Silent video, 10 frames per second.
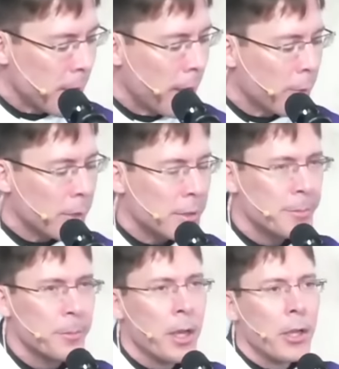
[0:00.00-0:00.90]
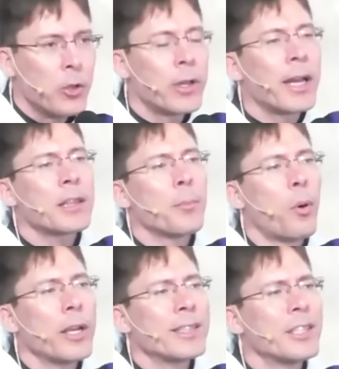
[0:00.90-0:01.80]
Anyways, you get the
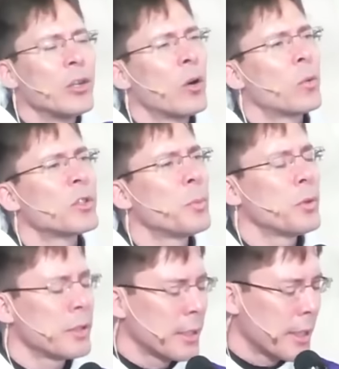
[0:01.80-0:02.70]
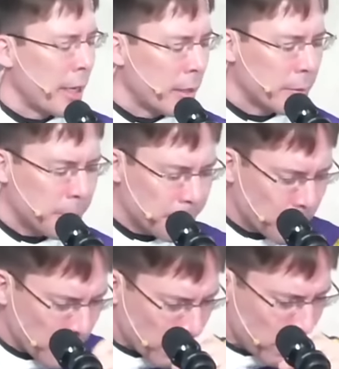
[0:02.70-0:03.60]
point. You know, we're supposed to kind of
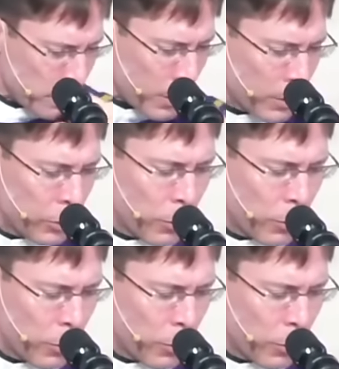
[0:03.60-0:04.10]
do